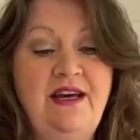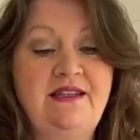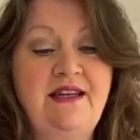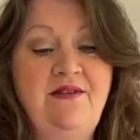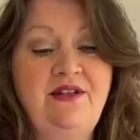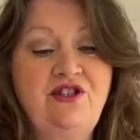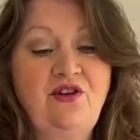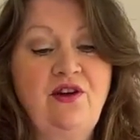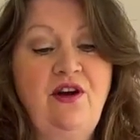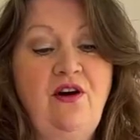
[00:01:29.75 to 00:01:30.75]
a Terry's
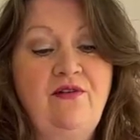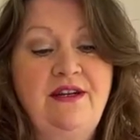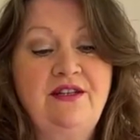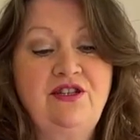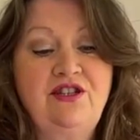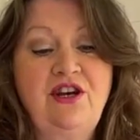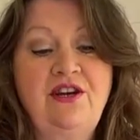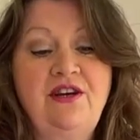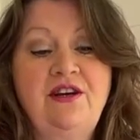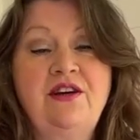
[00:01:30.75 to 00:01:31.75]
Chocolate Orange
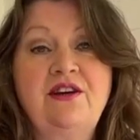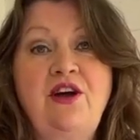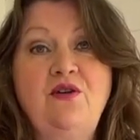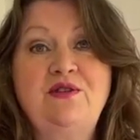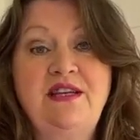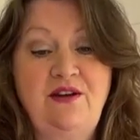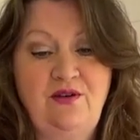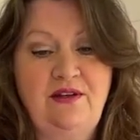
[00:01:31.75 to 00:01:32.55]
cozy look.